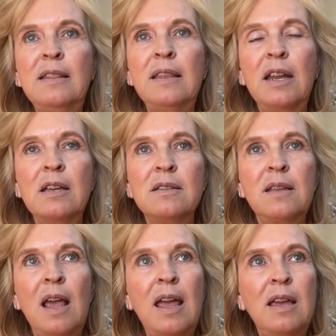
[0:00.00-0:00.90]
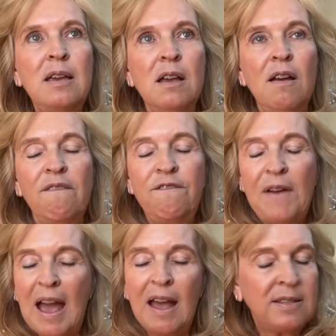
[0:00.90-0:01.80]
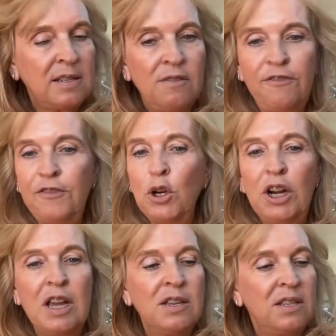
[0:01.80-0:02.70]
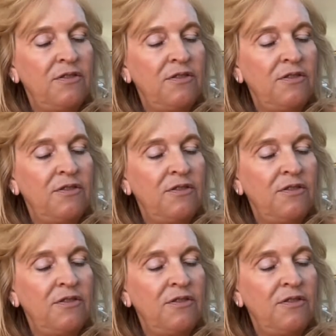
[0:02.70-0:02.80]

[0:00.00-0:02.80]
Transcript: that is a fast and furious,